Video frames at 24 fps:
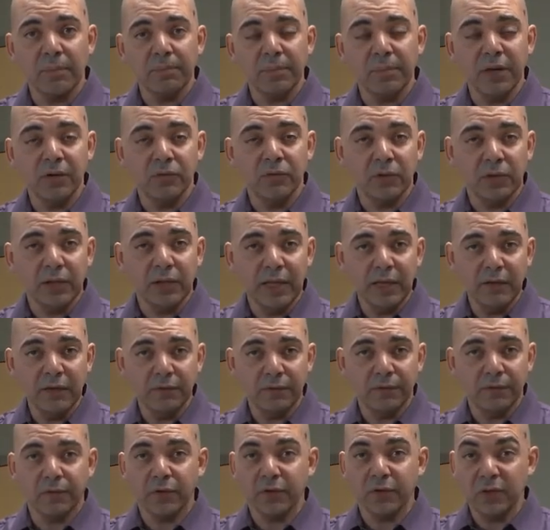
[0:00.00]
pain relief
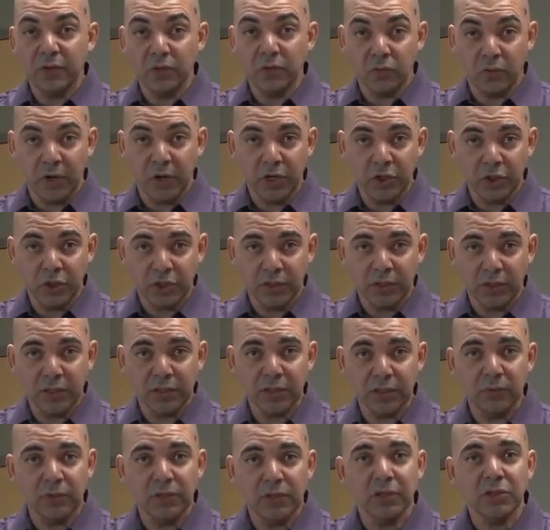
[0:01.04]
for the duration that
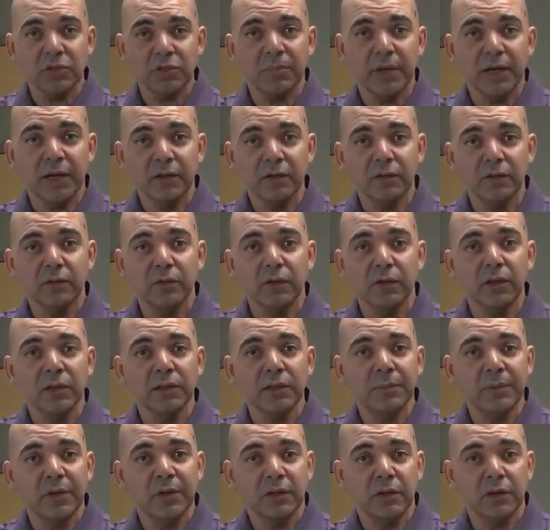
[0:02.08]
you would expect,
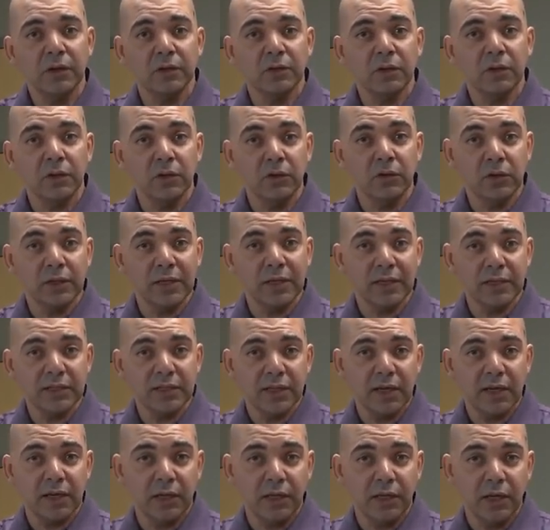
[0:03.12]
depending on the local
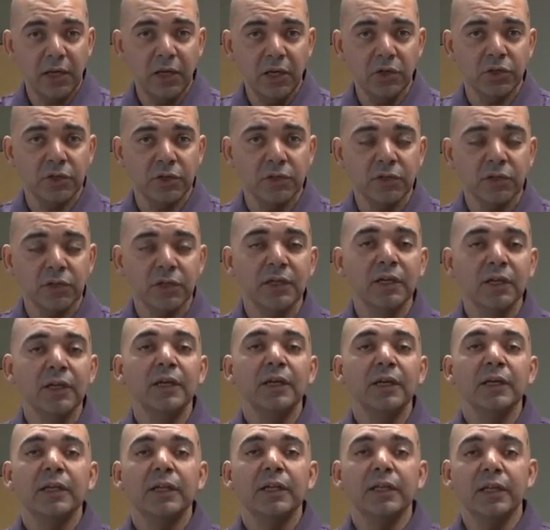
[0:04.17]
anesthetic agent,
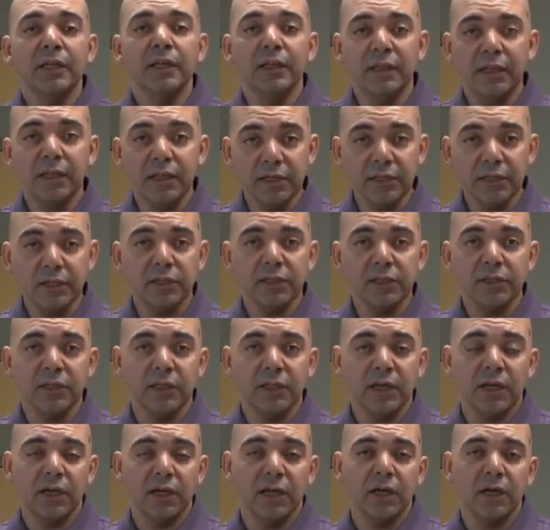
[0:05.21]
then this is
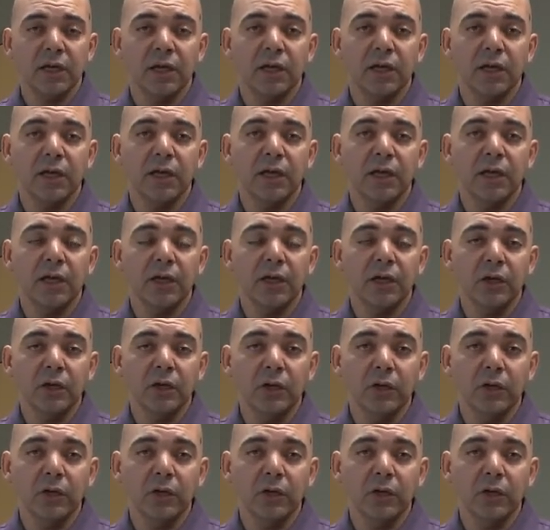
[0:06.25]
the